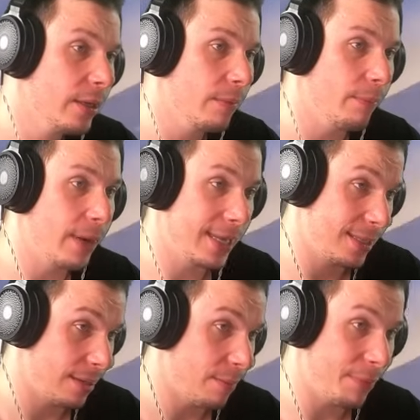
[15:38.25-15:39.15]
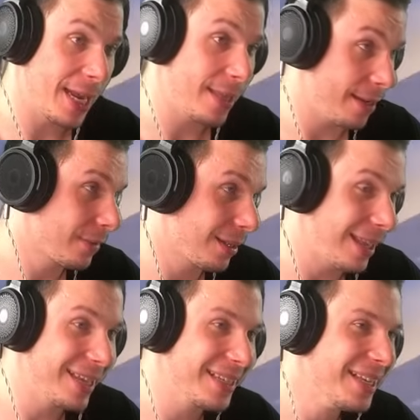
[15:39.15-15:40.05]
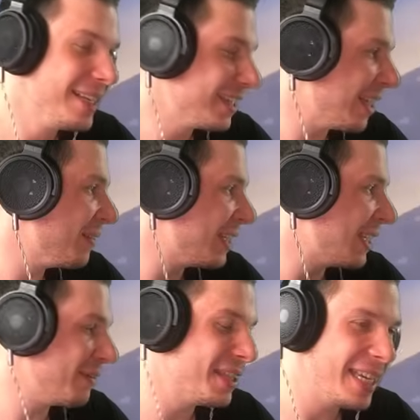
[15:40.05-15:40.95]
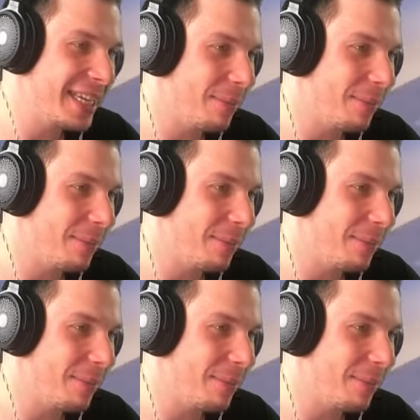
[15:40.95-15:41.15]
But, brother, can we take a